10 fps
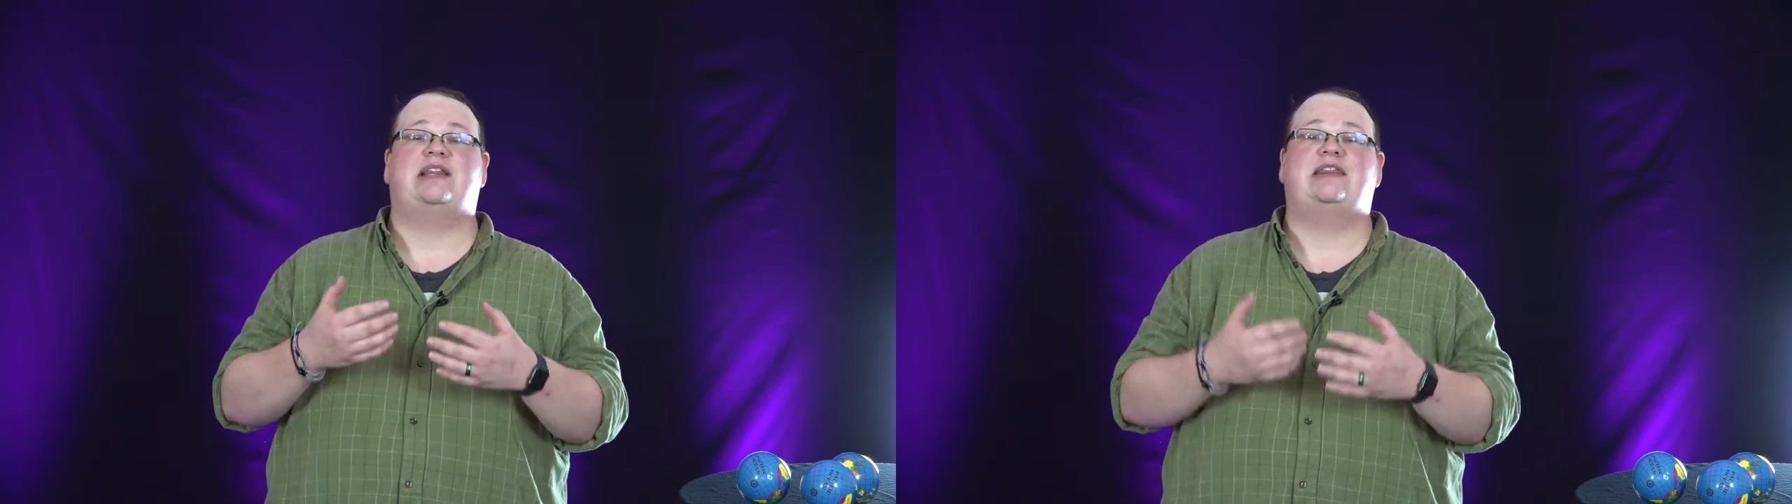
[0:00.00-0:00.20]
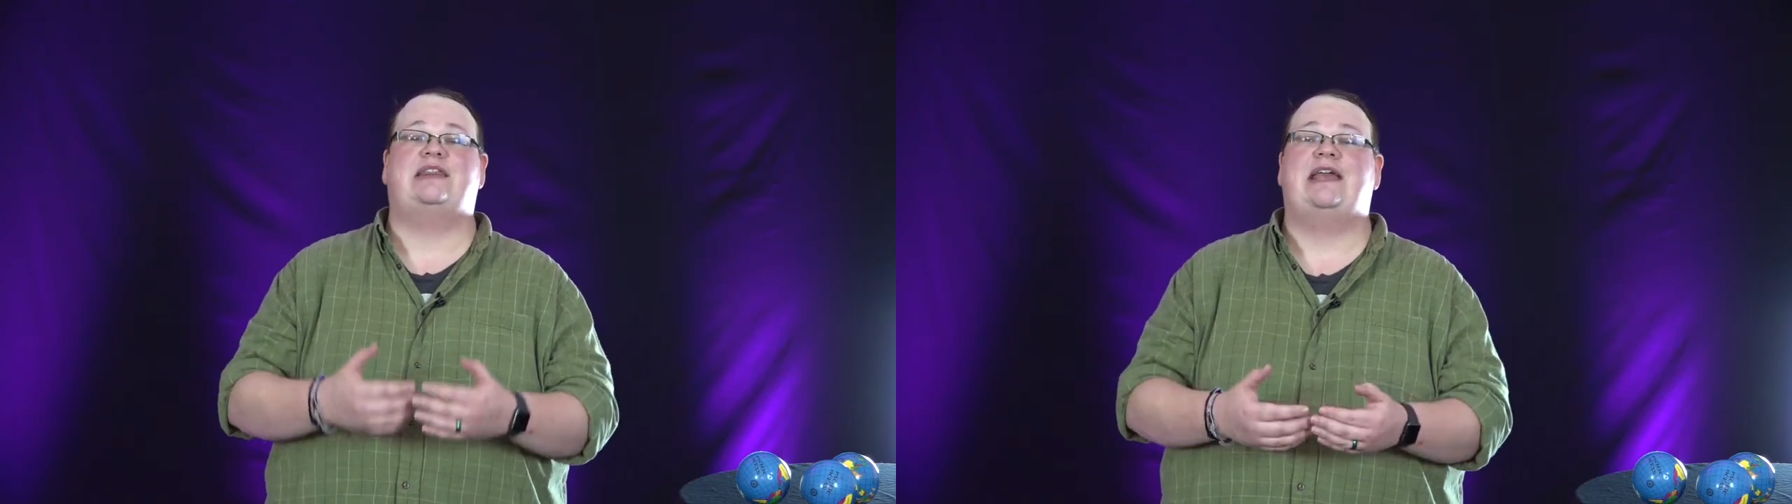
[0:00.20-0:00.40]

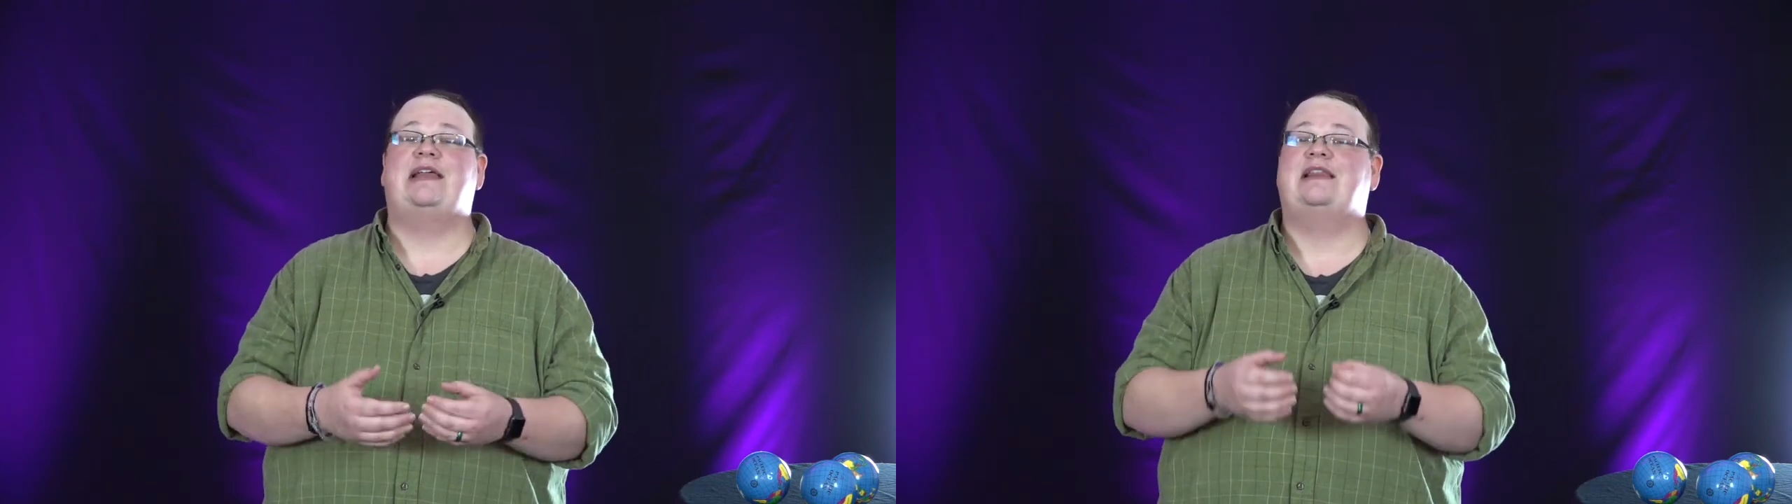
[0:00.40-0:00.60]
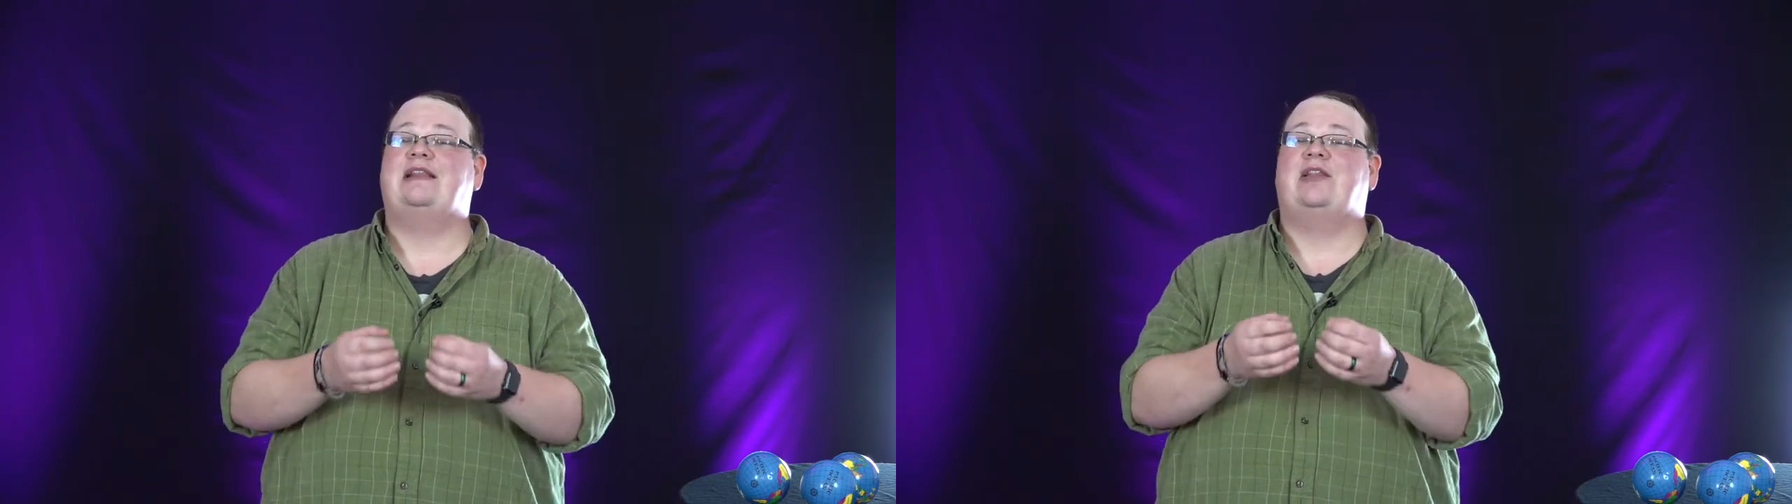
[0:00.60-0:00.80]

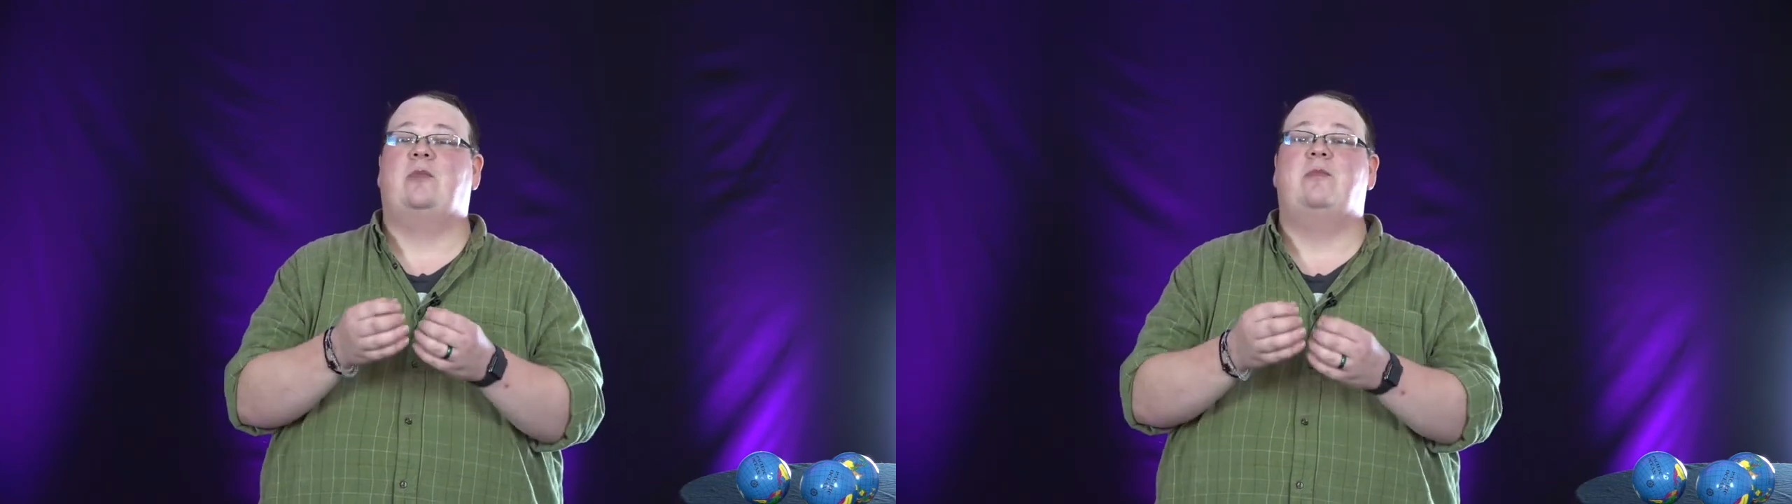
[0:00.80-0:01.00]
thing that they're